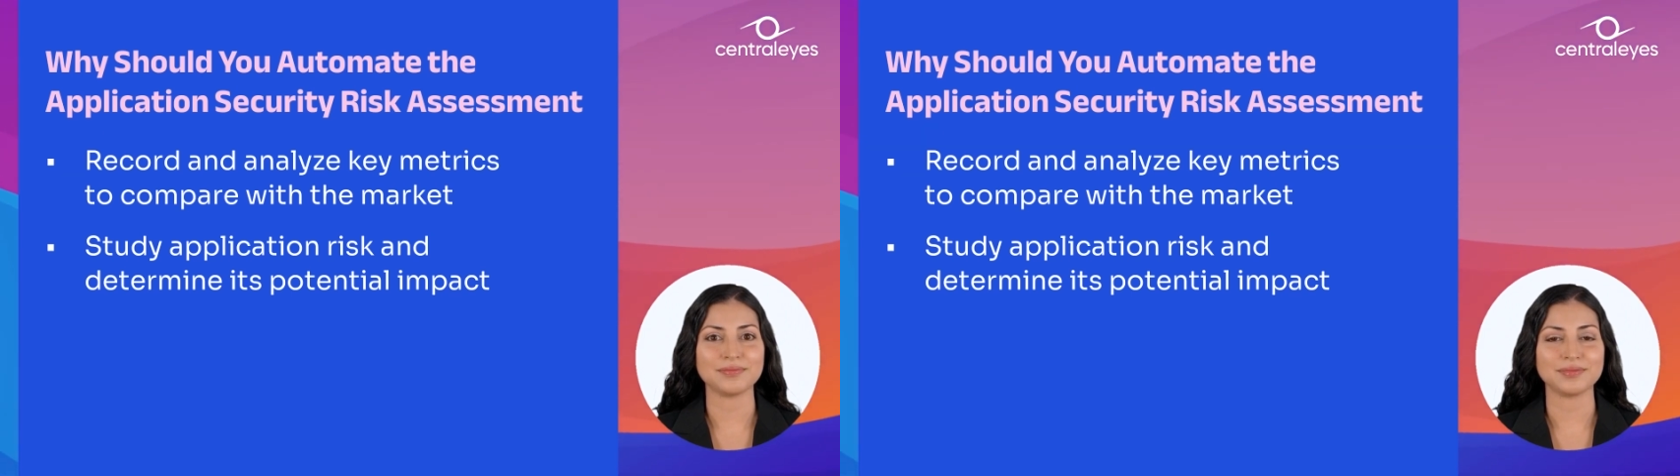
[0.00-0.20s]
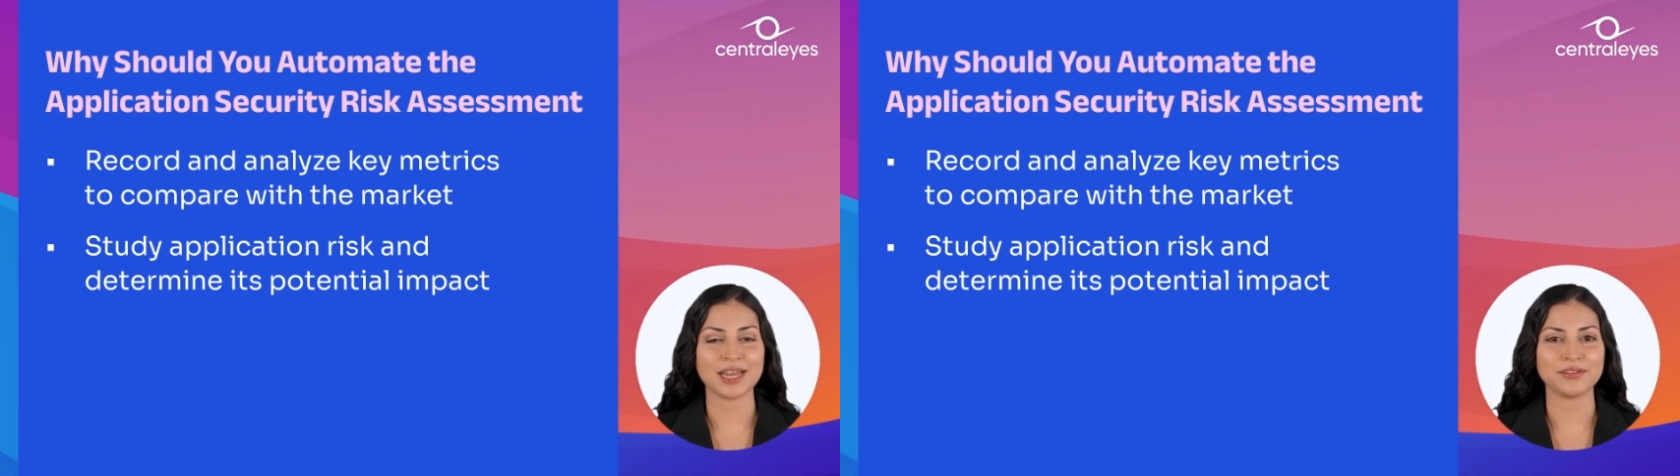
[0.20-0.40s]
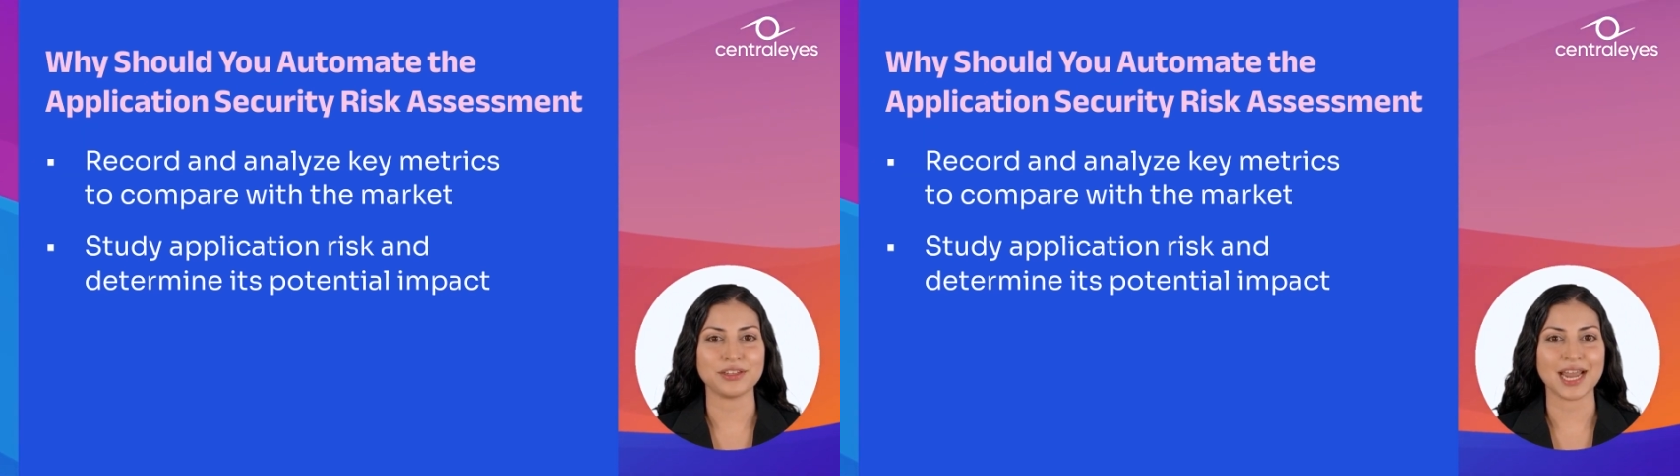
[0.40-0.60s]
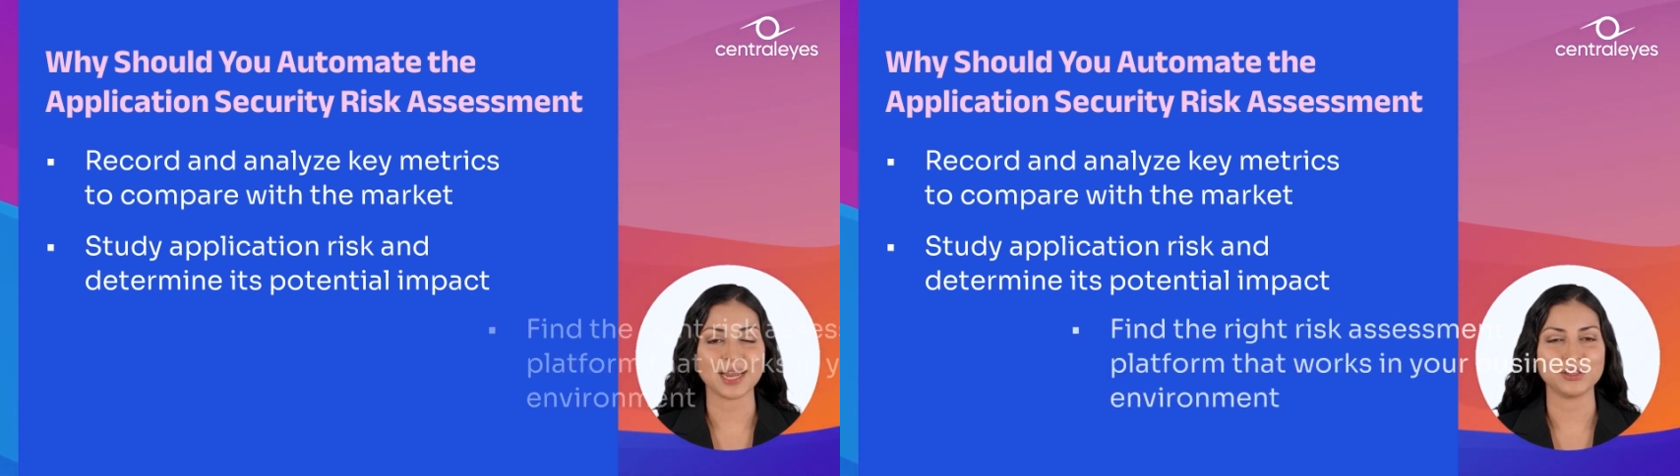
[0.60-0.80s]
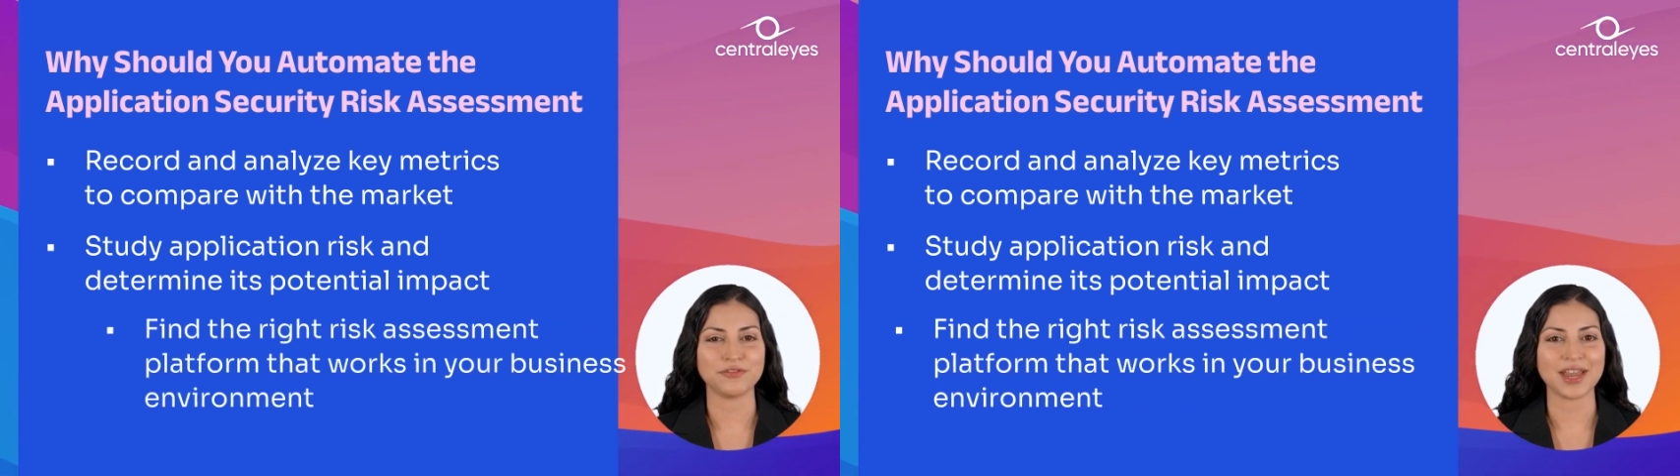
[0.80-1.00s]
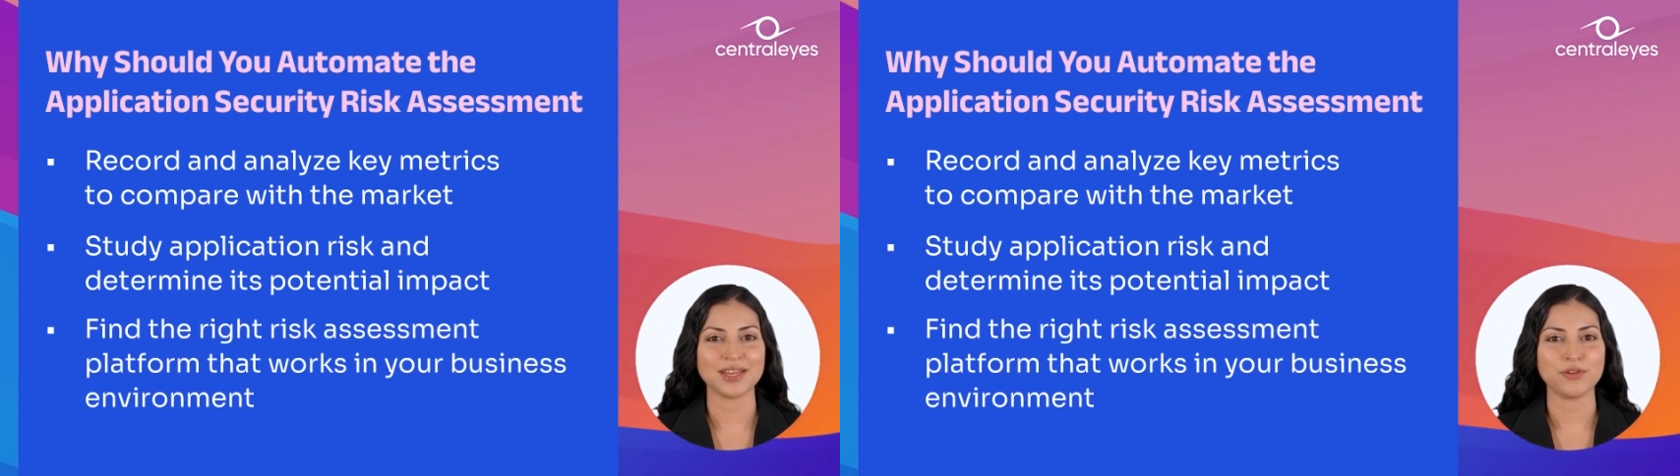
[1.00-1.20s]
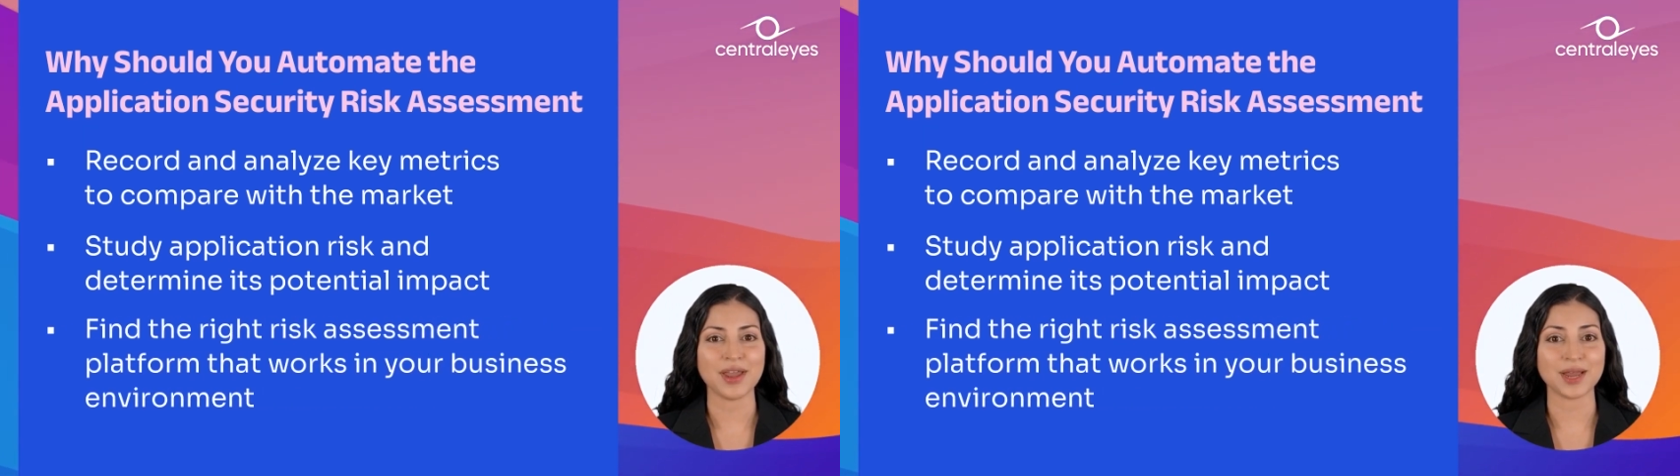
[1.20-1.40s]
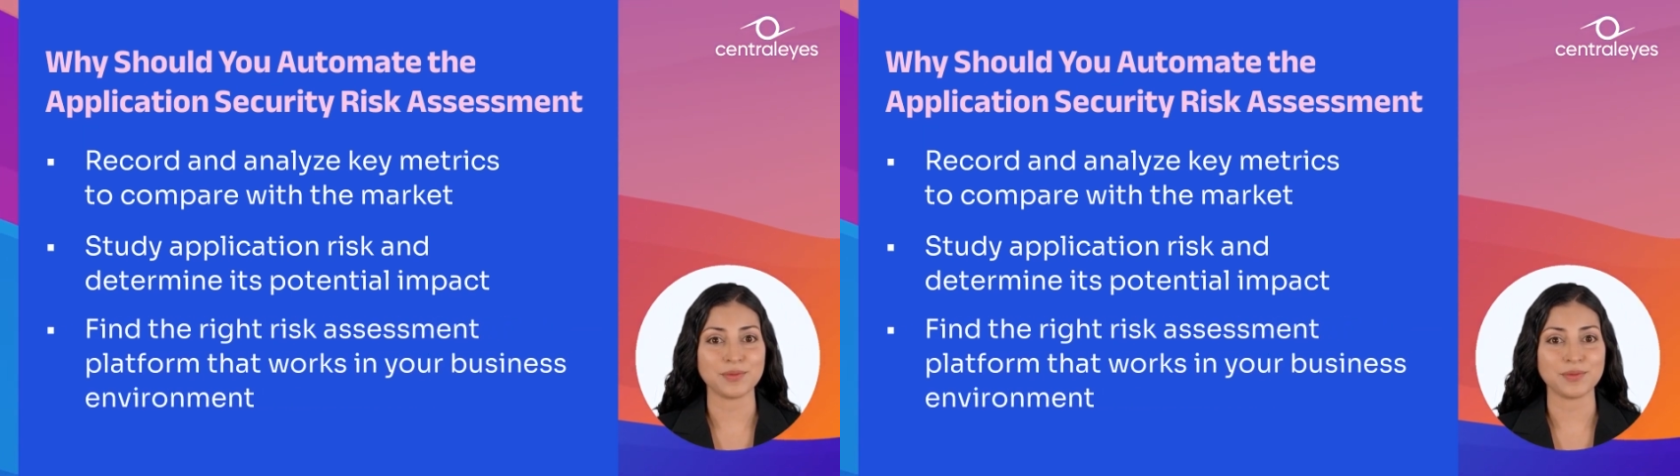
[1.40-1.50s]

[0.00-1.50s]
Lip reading: Take the time to find the right